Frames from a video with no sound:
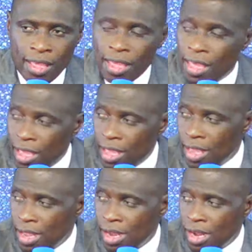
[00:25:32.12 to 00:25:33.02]
Eh?
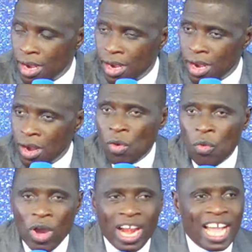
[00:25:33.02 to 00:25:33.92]

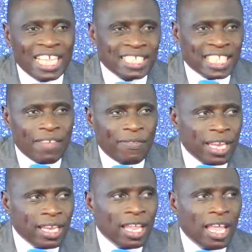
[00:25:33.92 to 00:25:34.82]
What has given